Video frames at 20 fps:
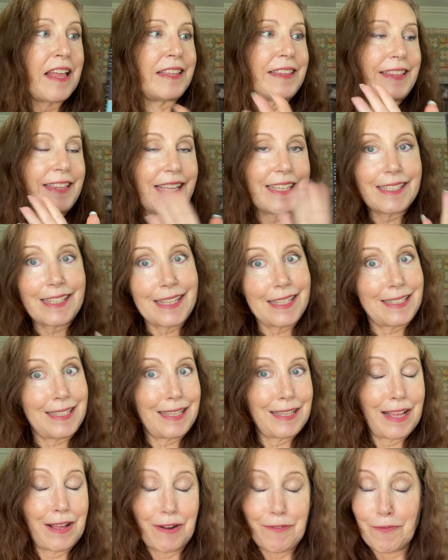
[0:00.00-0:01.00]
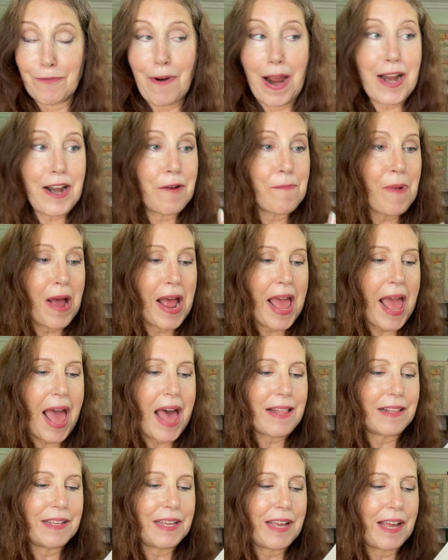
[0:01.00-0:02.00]
This is right up my
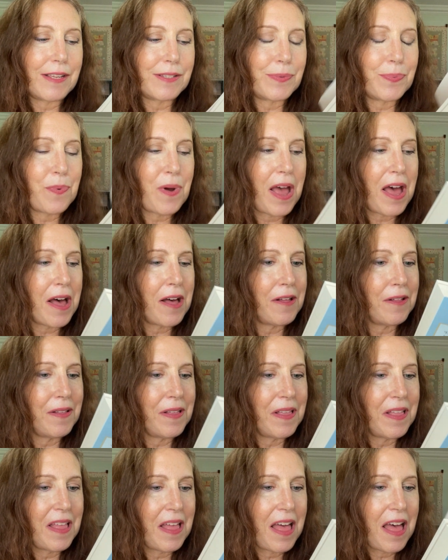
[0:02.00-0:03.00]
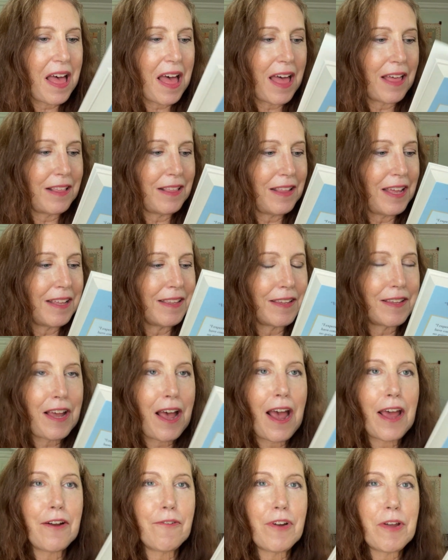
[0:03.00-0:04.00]
alley as well. It
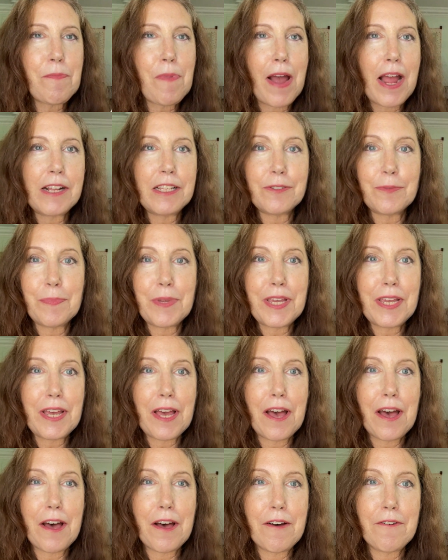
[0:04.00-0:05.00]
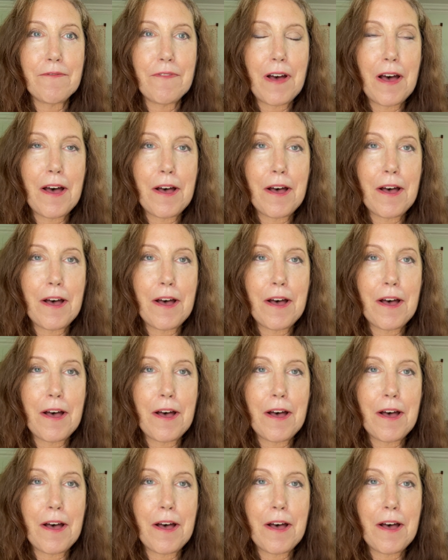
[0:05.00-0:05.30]
kind of reminds me of,